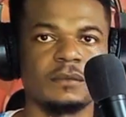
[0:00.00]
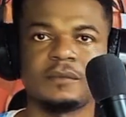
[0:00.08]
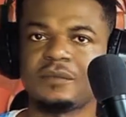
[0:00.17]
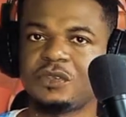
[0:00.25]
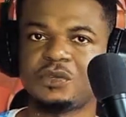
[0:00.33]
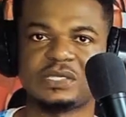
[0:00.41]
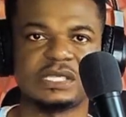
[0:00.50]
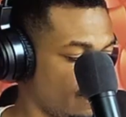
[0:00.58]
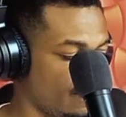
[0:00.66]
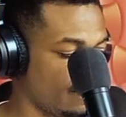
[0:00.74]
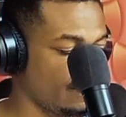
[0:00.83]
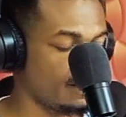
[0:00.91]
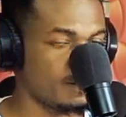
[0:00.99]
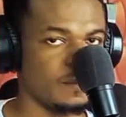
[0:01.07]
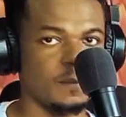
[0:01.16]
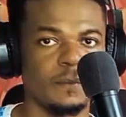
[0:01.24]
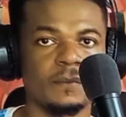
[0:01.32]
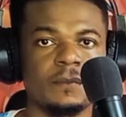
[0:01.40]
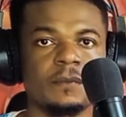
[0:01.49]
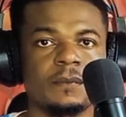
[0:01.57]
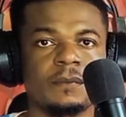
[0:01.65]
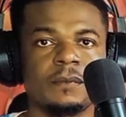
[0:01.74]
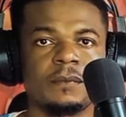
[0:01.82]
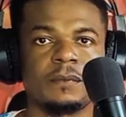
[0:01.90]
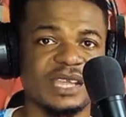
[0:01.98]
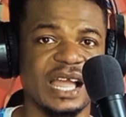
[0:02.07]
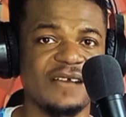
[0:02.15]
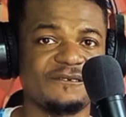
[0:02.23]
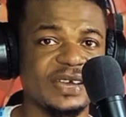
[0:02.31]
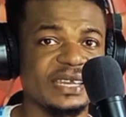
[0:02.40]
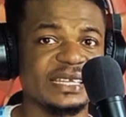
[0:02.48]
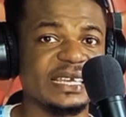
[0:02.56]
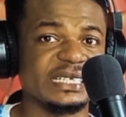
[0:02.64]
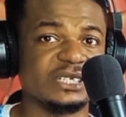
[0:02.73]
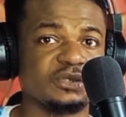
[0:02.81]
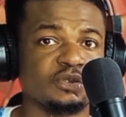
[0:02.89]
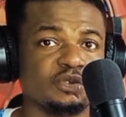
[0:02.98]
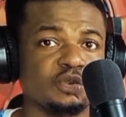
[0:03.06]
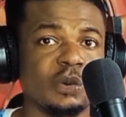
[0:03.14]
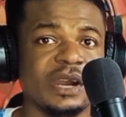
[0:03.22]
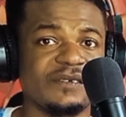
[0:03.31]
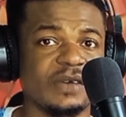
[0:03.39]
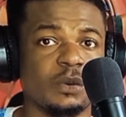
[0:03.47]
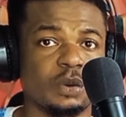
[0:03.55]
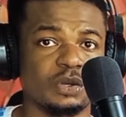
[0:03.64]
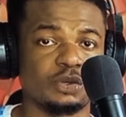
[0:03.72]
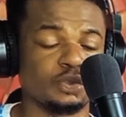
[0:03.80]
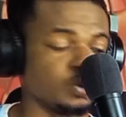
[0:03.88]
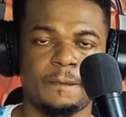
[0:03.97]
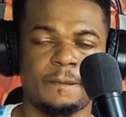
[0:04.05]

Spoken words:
You see, I find it easy to do whatever I want to do.